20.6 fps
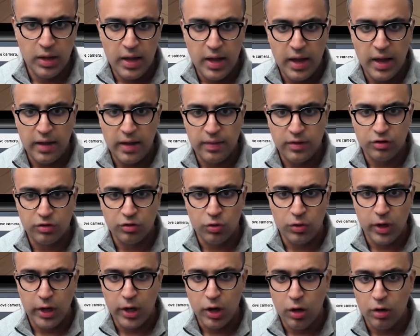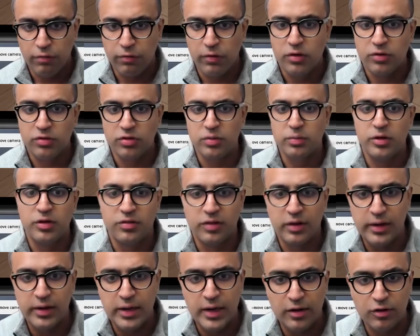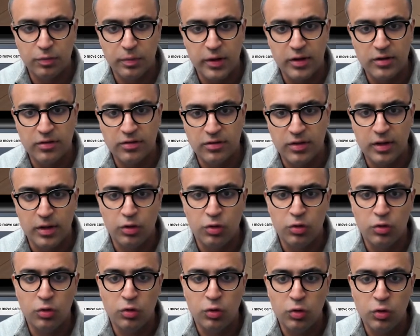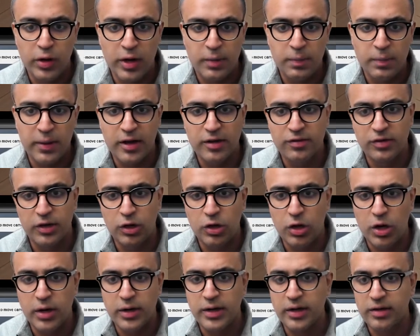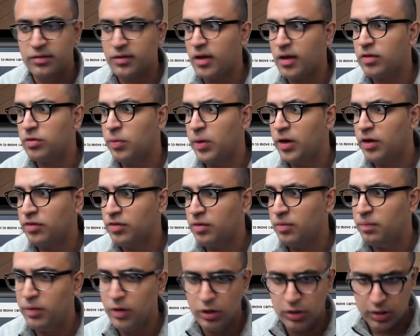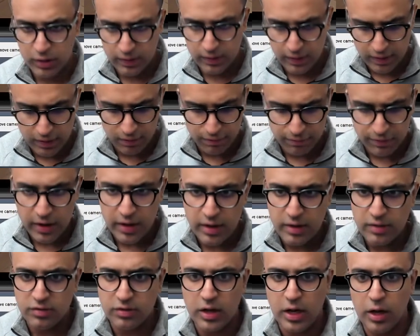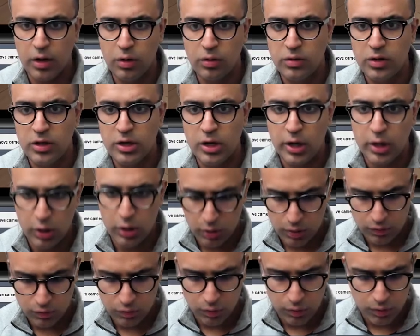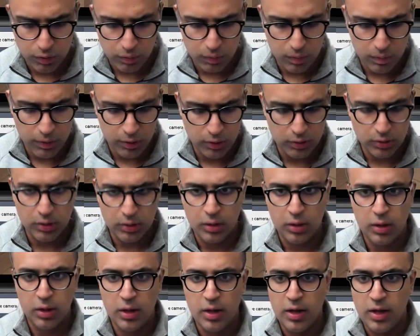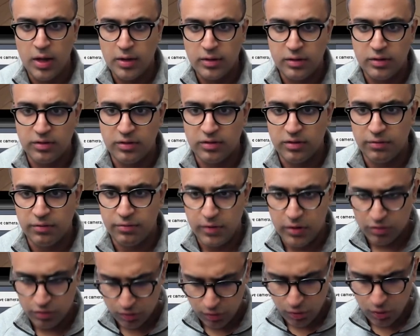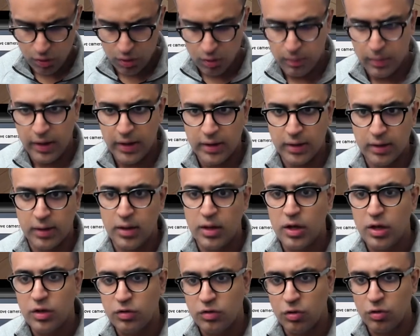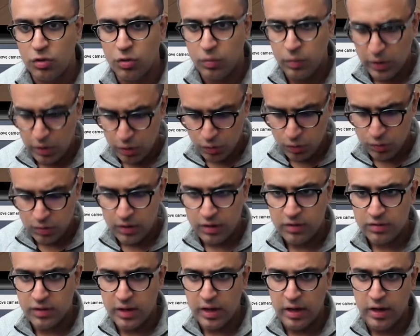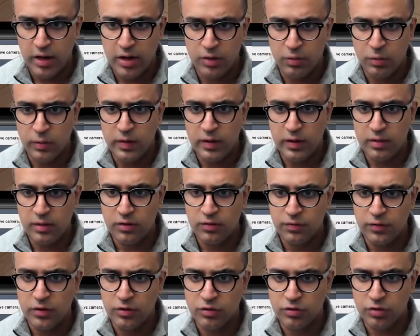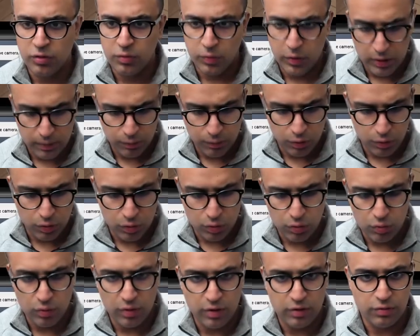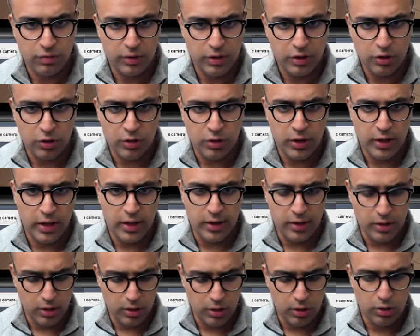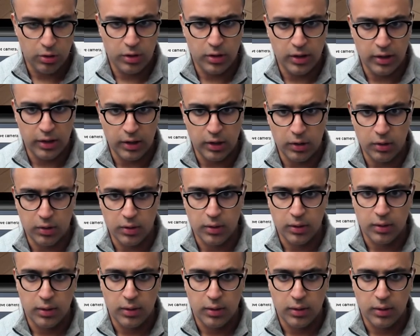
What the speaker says: And the show dialog function basically expects to get past the context as well as a builder that defines how the dialog is going to be built. This is a function callback. So we do this, and within this function, what I'm going to do is return an alert dialog.